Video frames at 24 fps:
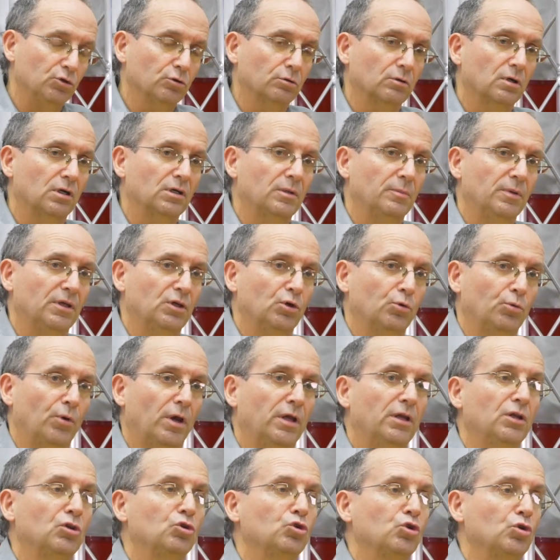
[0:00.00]
you're going to be
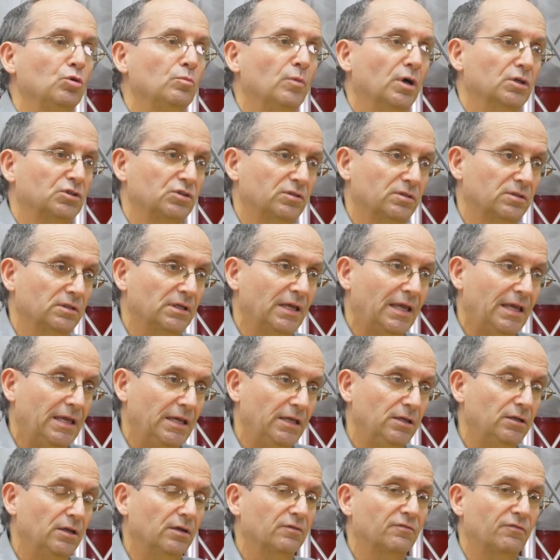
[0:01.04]
creating too much
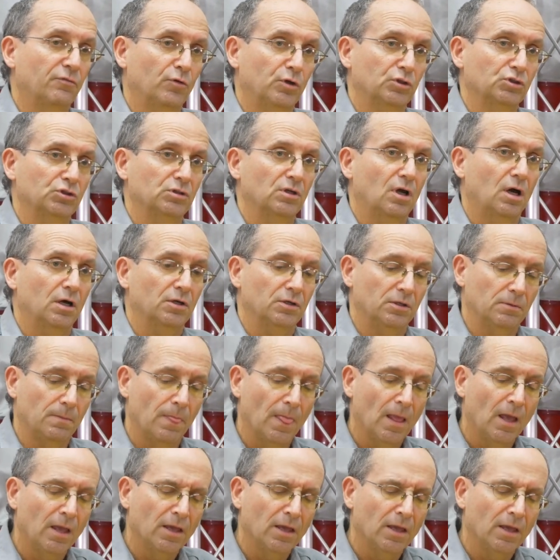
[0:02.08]
heat and friction on it.